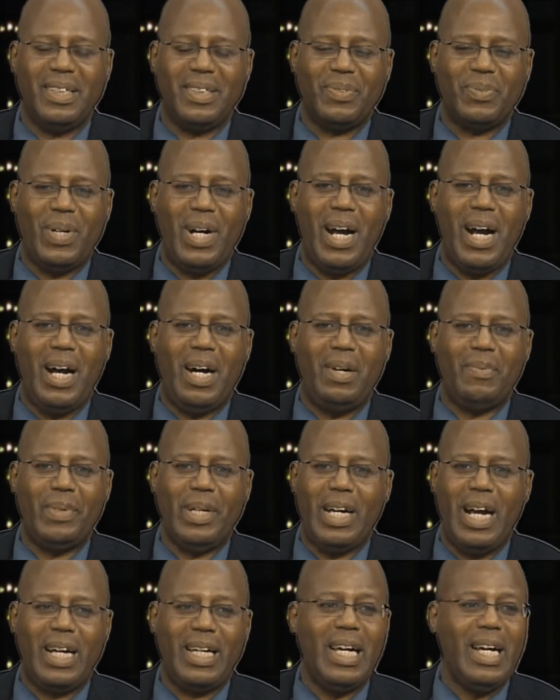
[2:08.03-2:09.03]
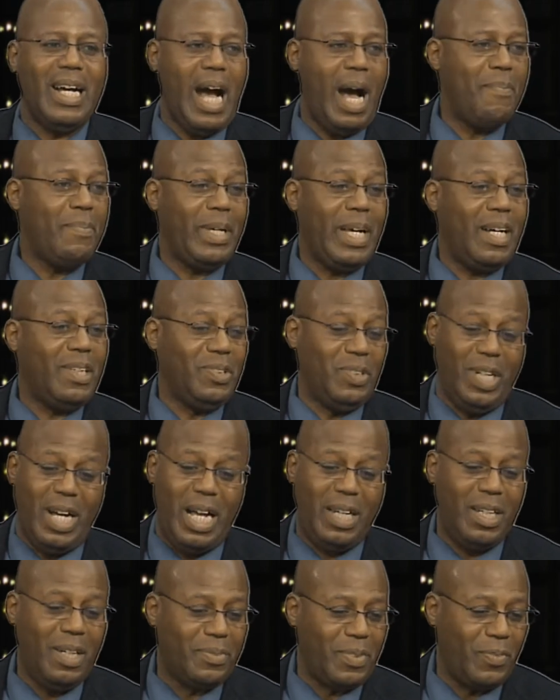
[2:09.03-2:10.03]
Wow, man. I
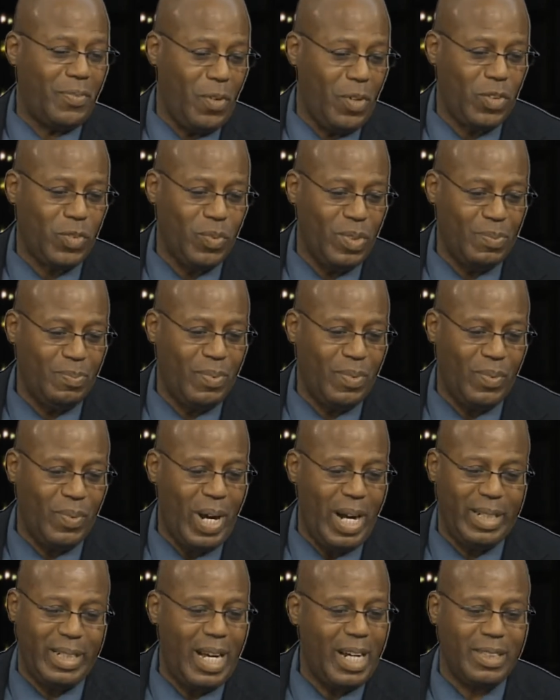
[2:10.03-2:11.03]
love the first one, White.